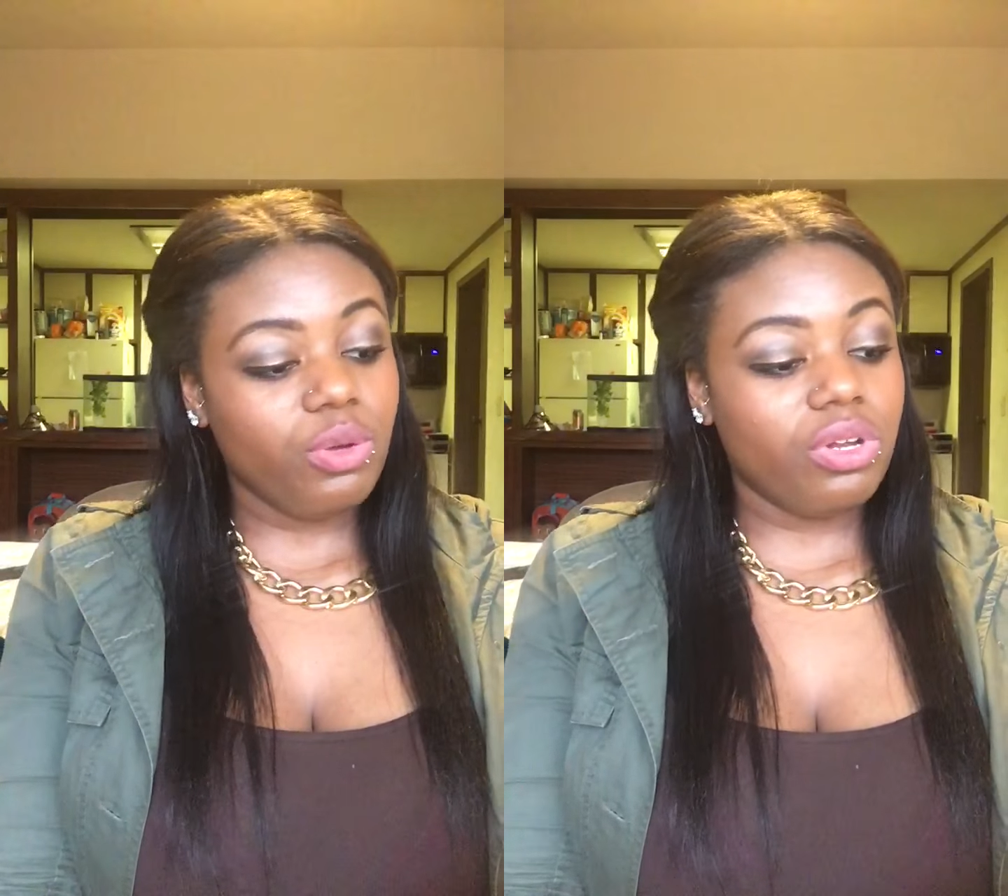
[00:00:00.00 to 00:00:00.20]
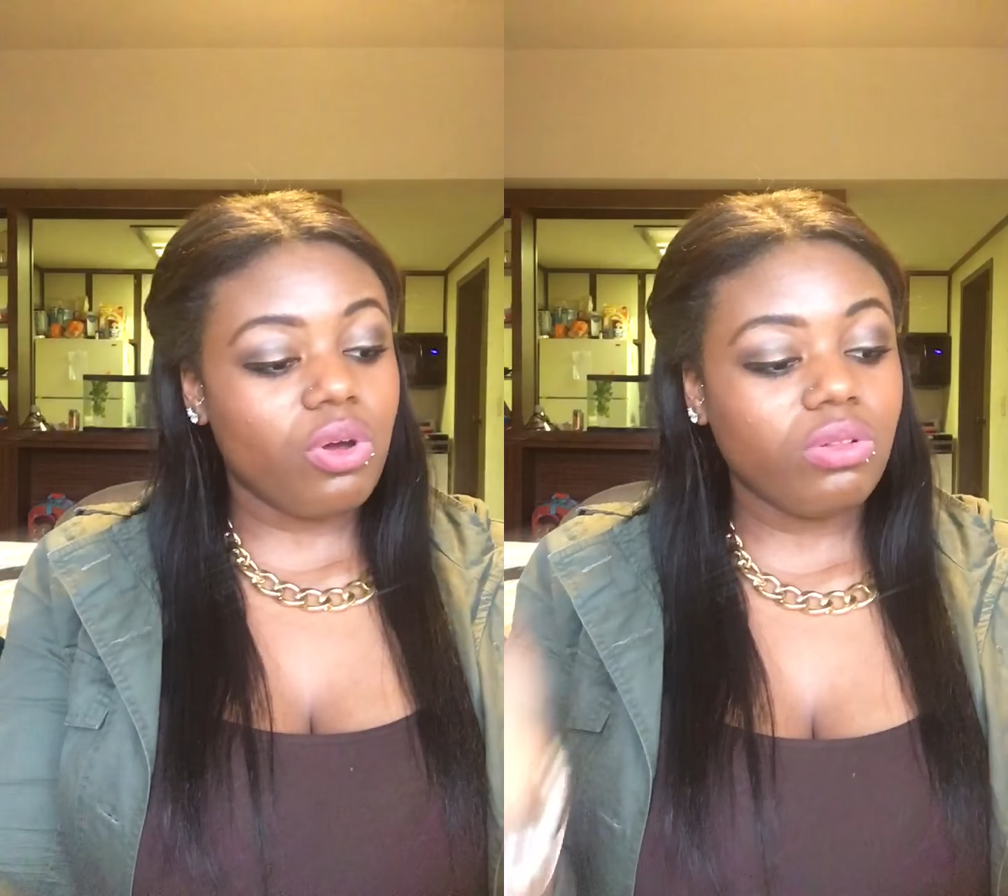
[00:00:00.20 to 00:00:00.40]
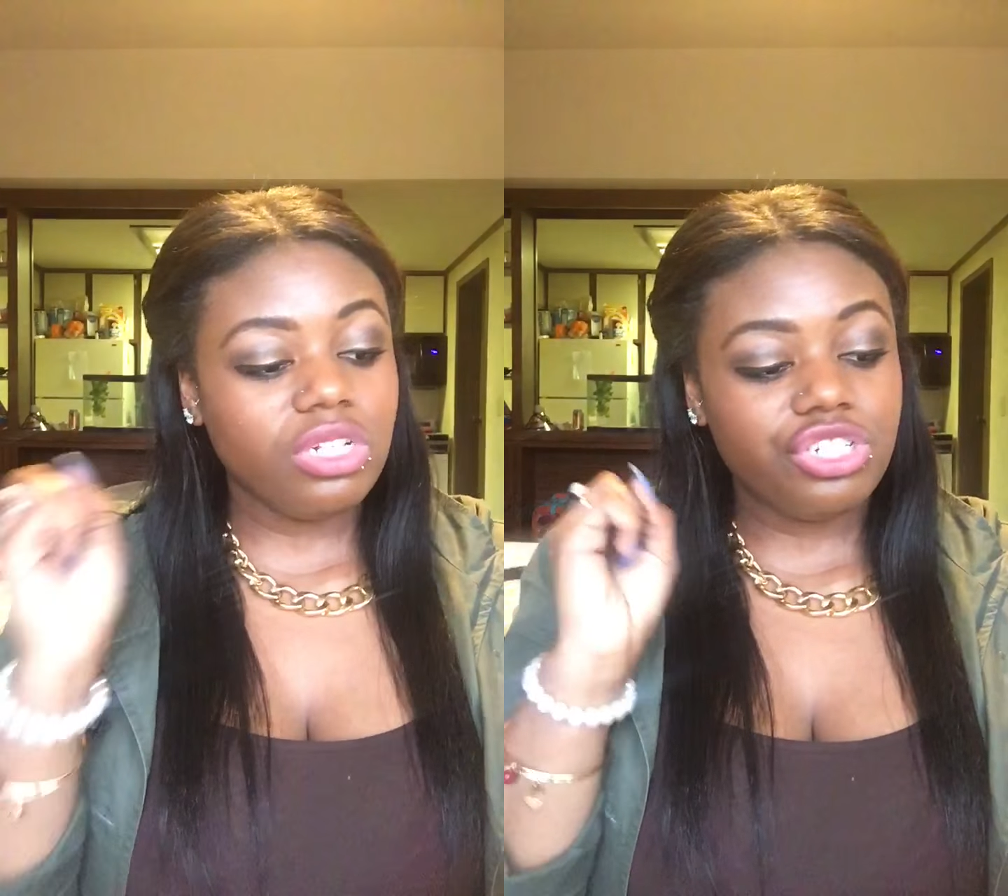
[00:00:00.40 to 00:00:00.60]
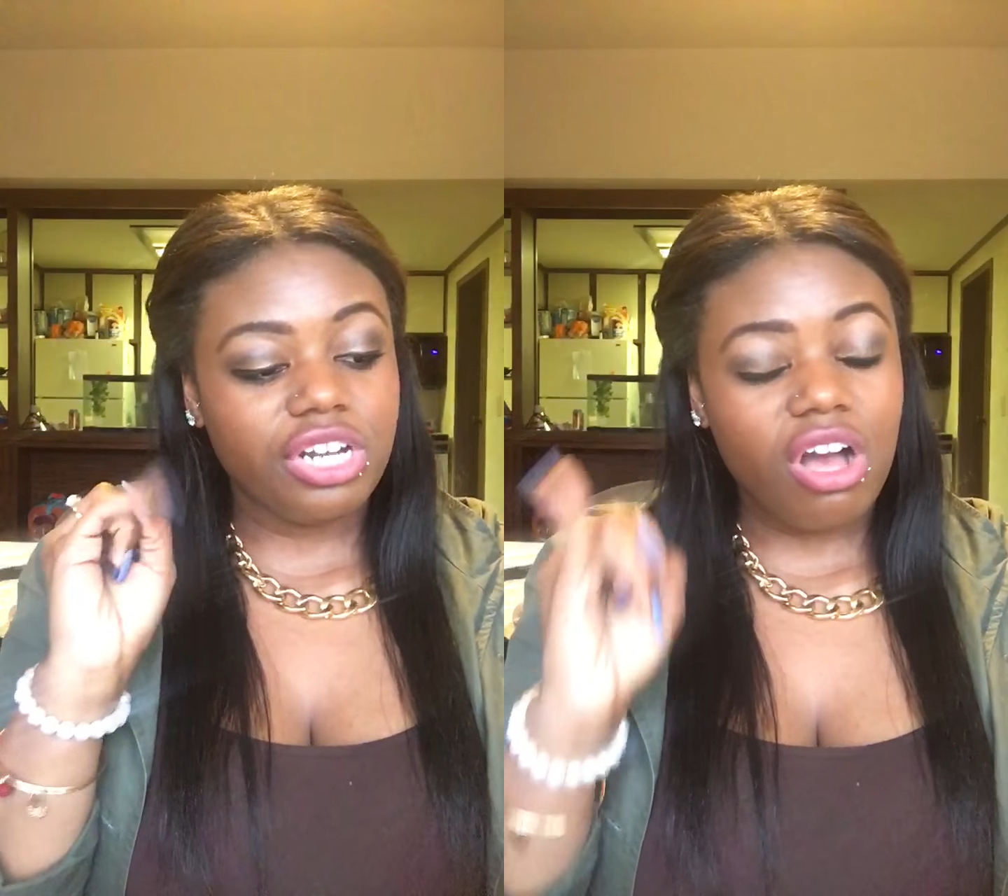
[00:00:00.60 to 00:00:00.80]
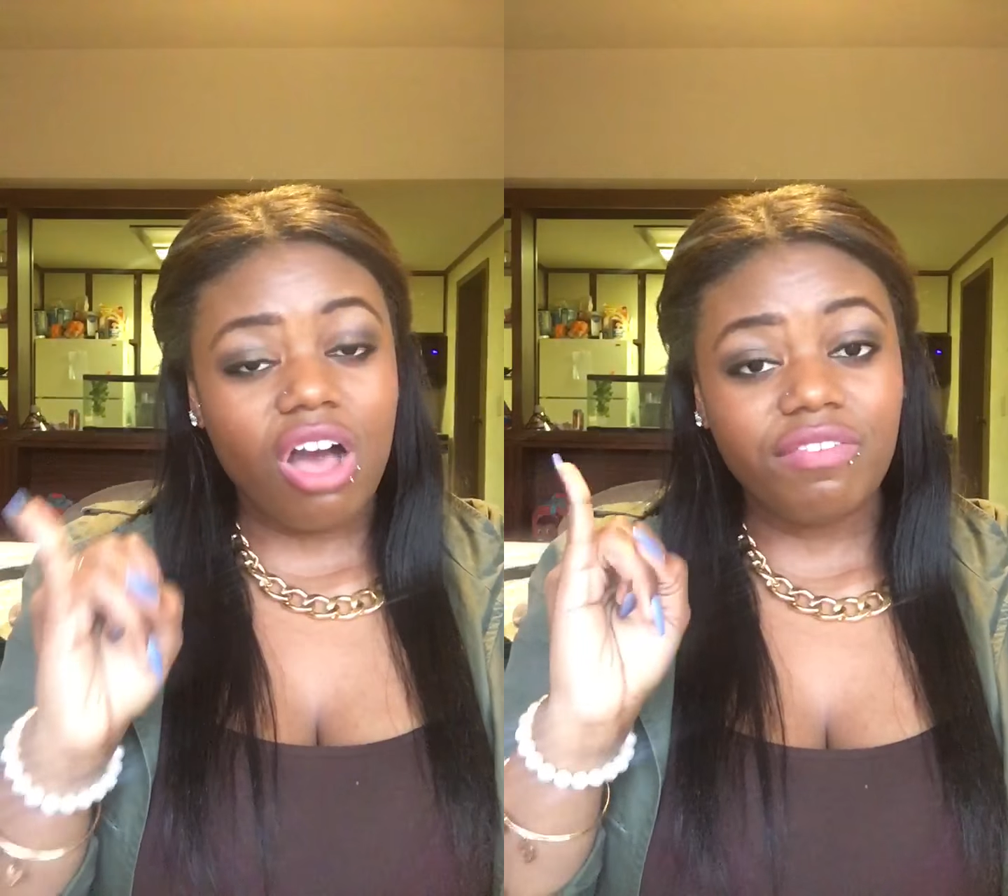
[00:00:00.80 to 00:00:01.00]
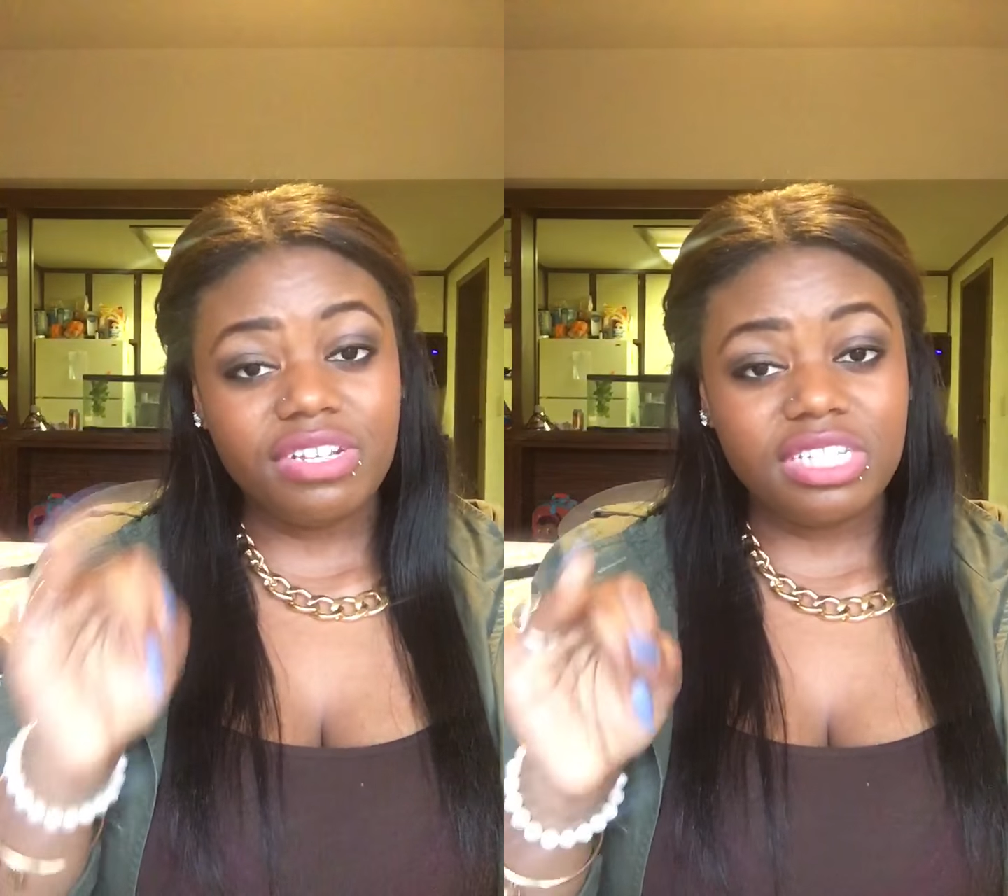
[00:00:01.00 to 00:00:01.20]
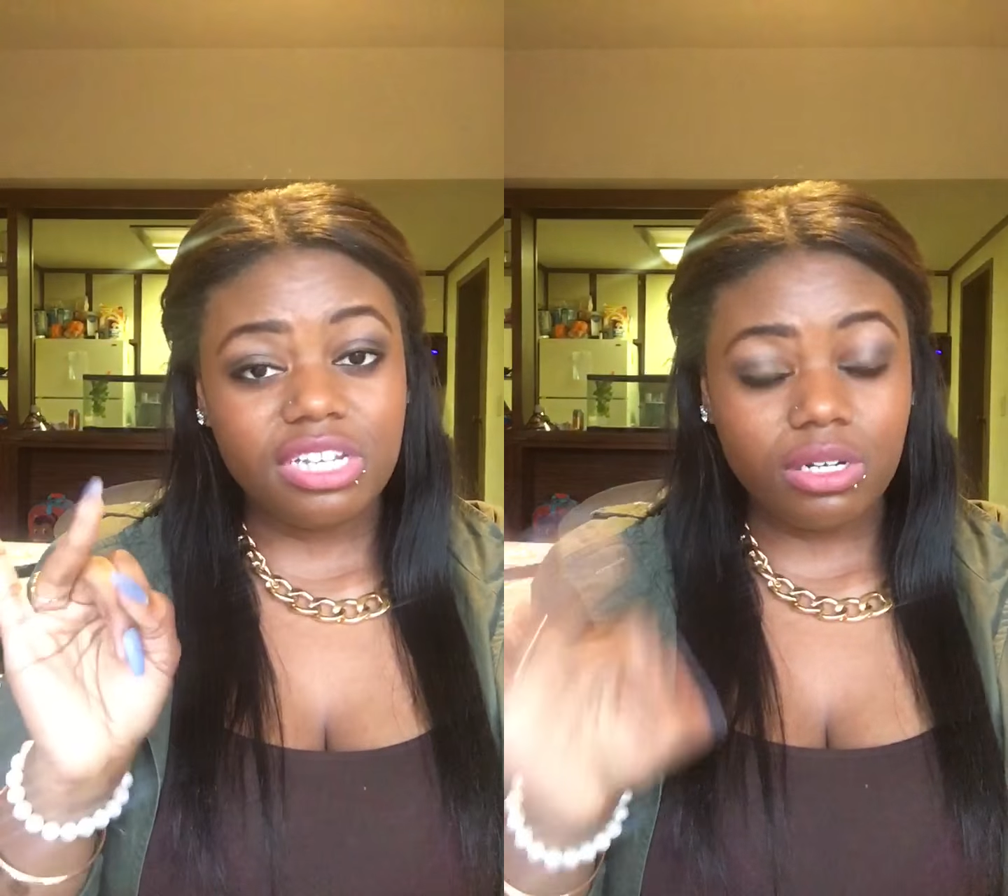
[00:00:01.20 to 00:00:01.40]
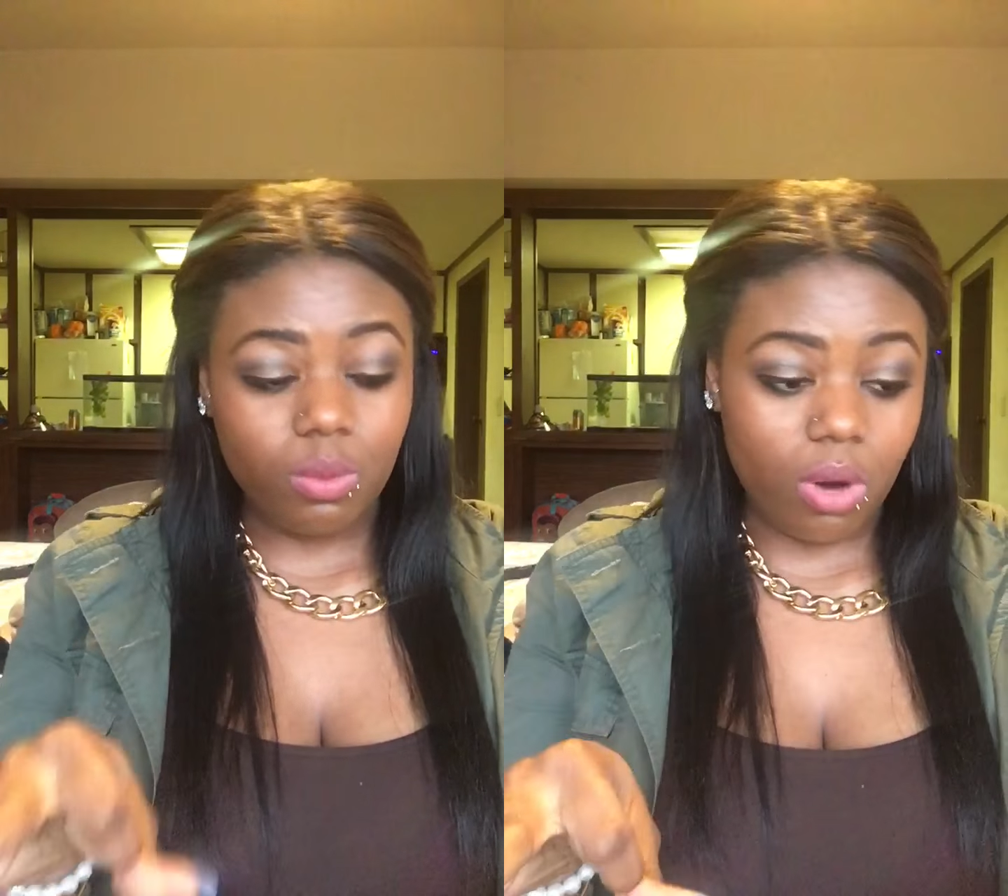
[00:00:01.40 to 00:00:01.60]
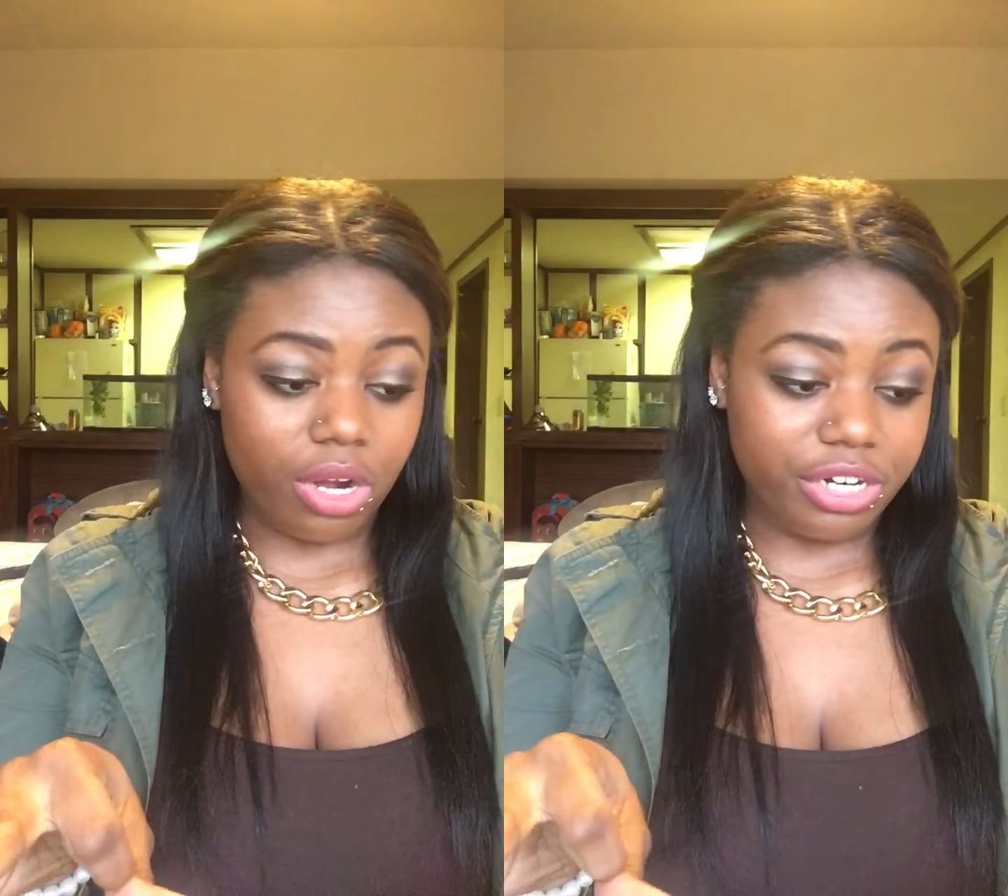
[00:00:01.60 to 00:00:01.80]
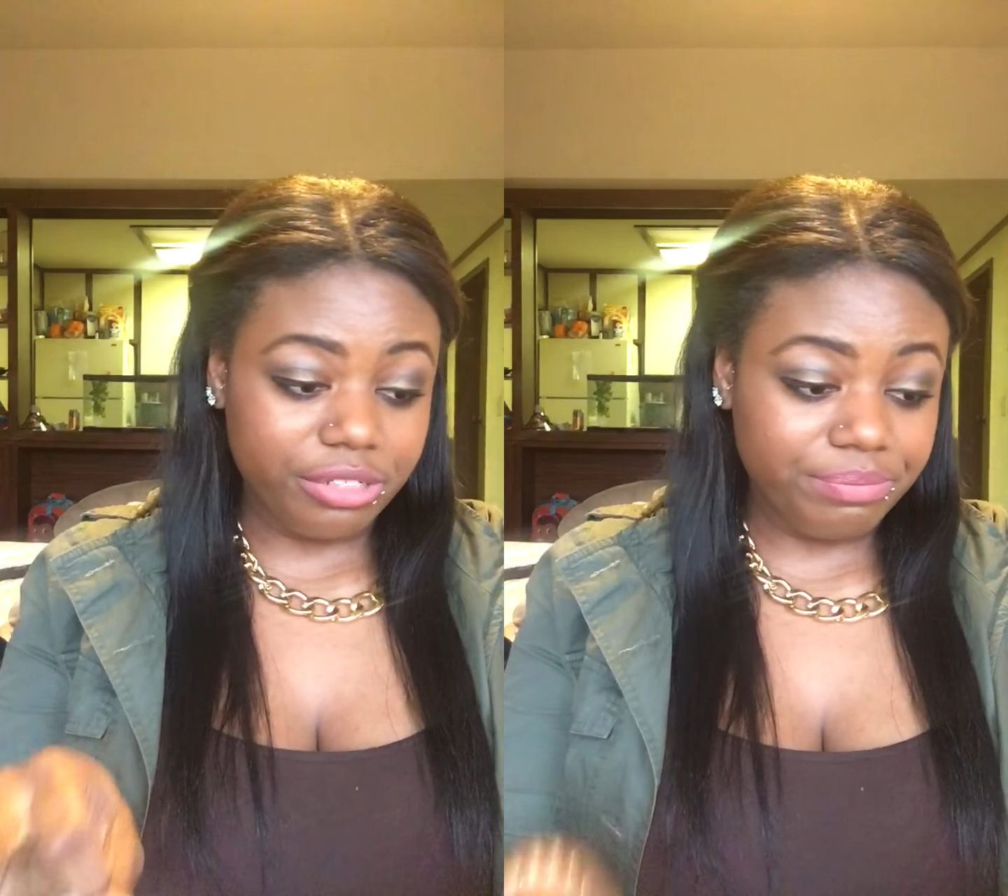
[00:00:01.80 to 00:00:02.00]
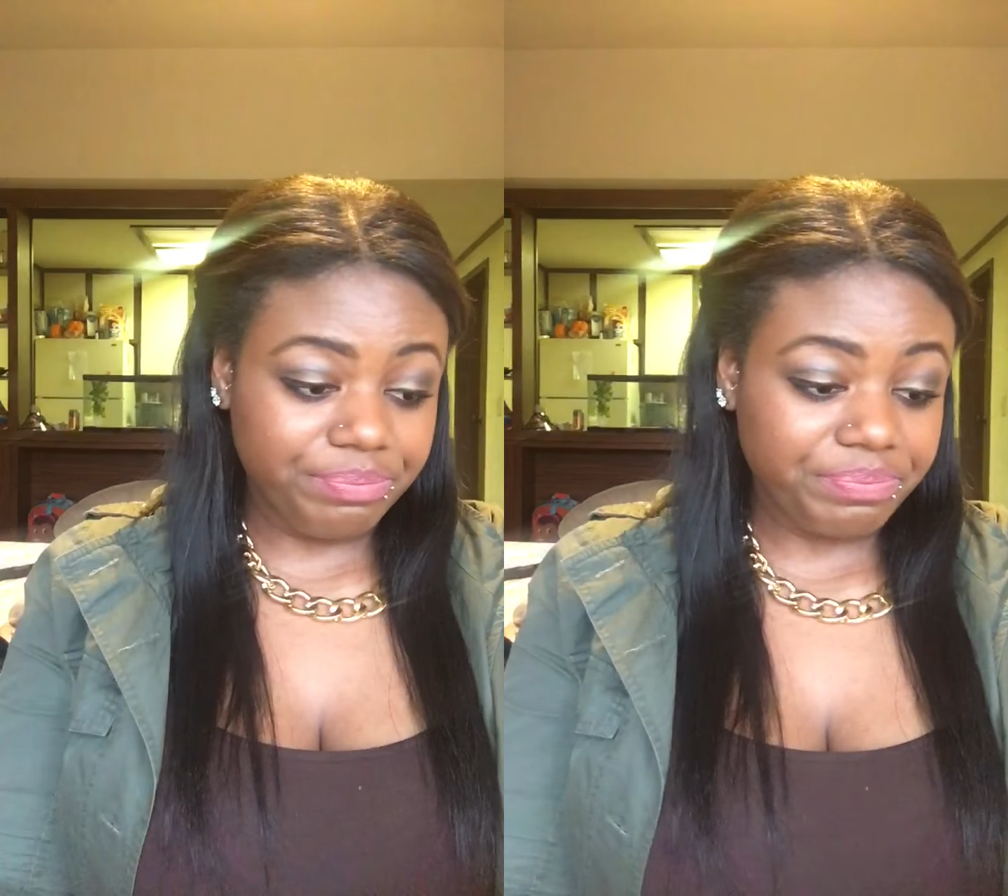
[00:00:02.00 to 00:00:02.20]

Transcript: can only drink coffee, tea, or water.